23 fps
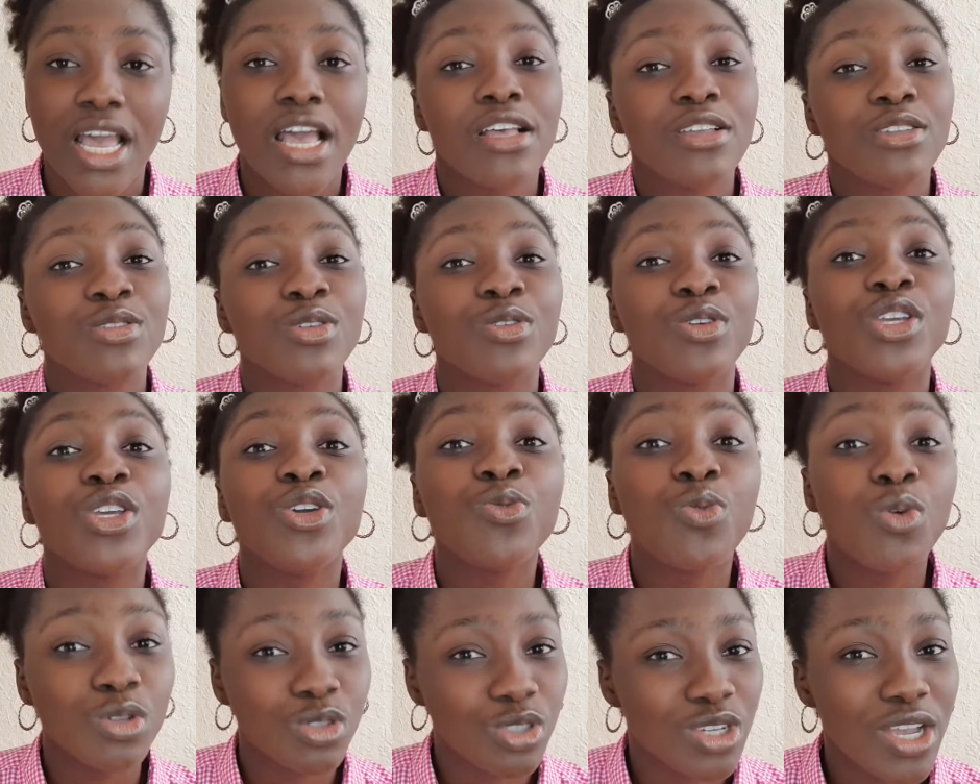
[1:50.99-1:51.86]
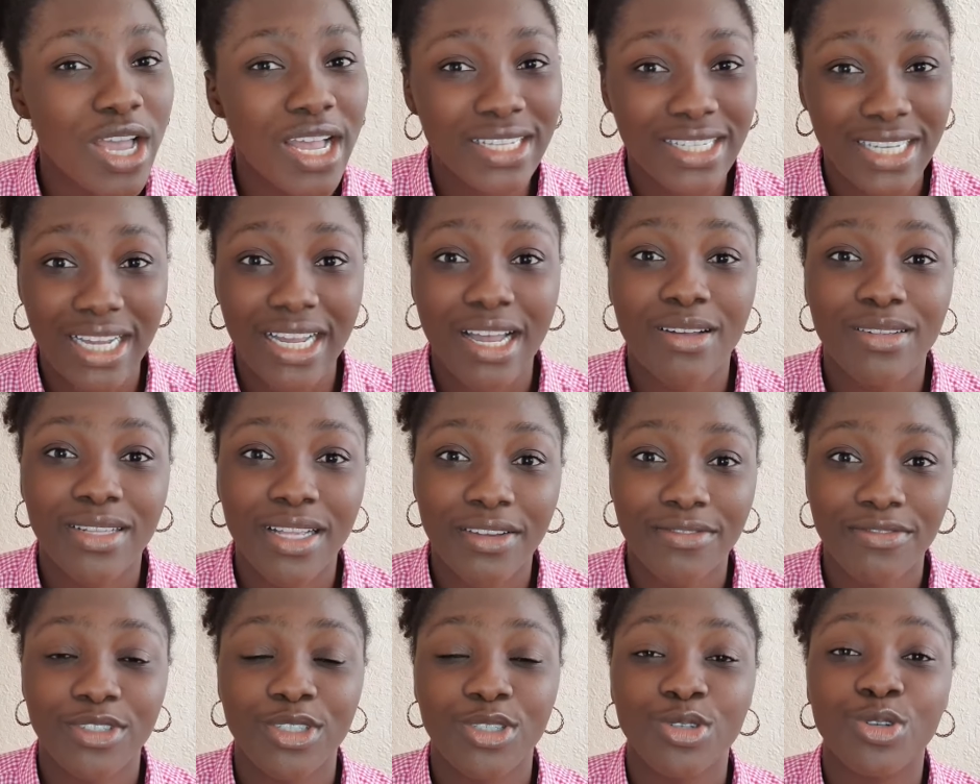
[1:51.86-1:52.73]
So you want to go and check out
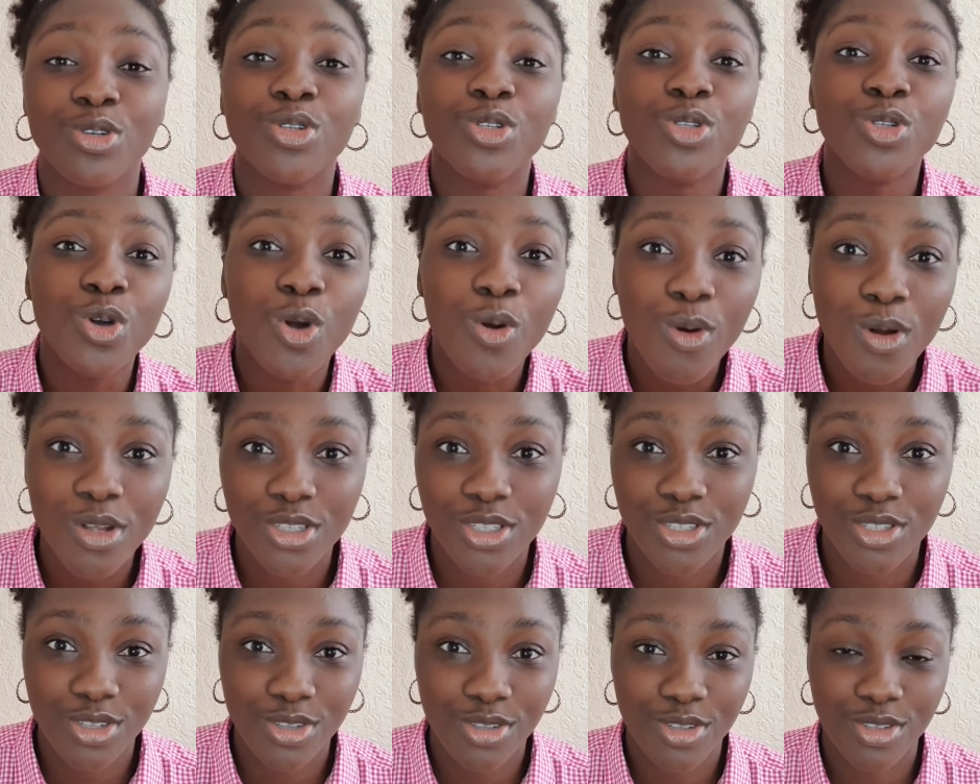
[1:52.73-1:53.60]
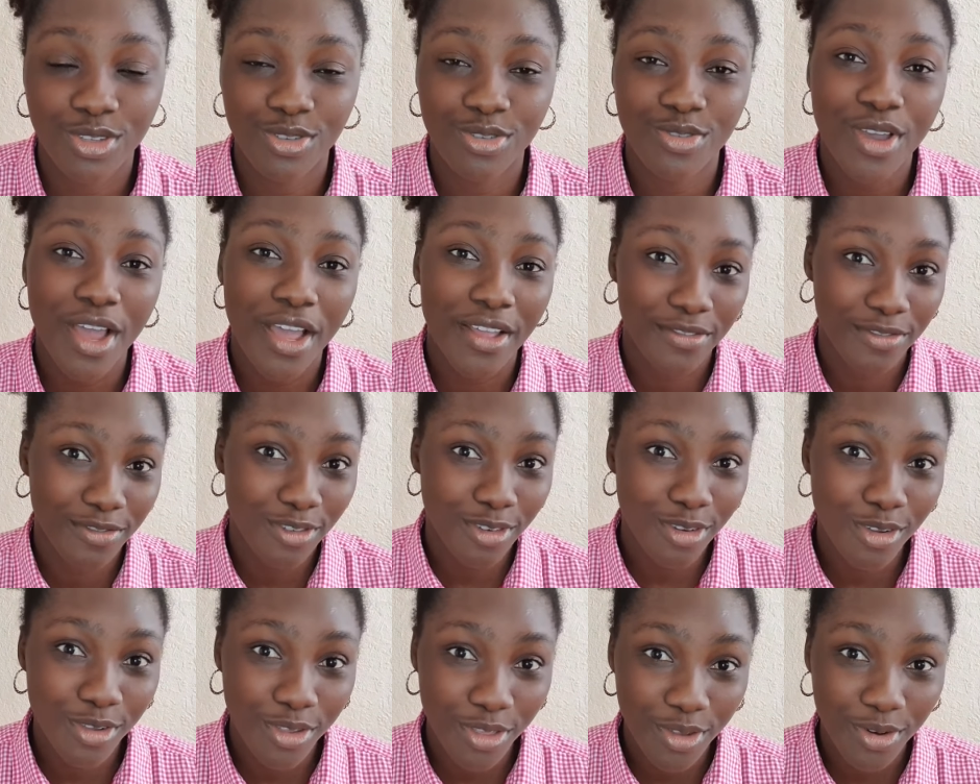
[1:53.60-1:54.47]
that video, know what suits you, and
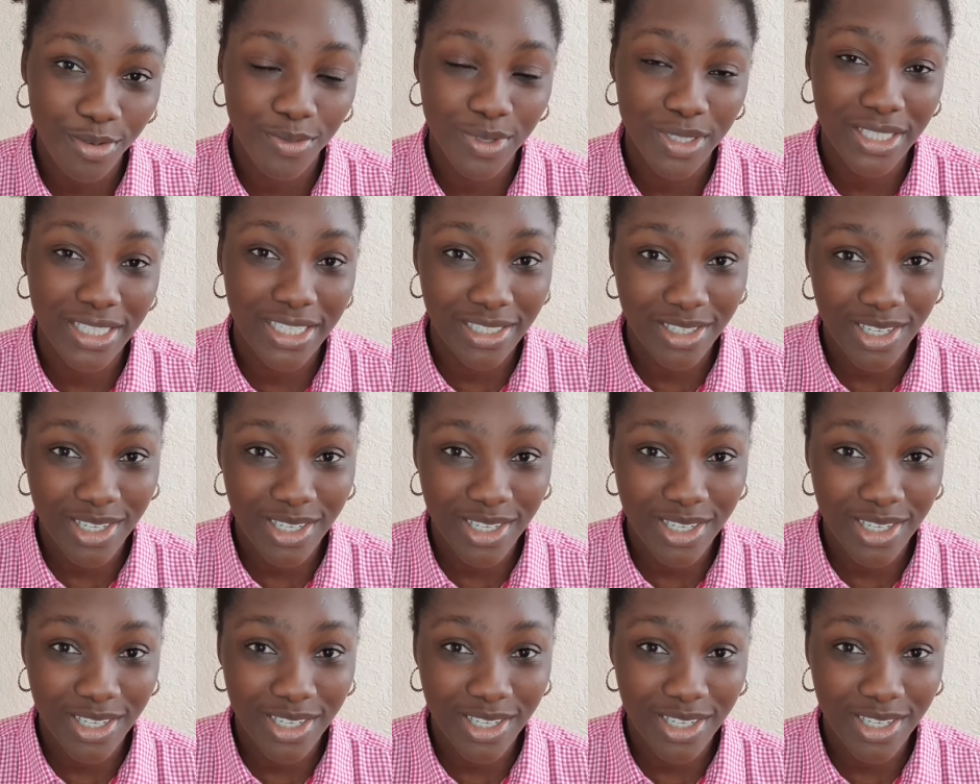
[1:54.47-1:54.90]
follow through with it.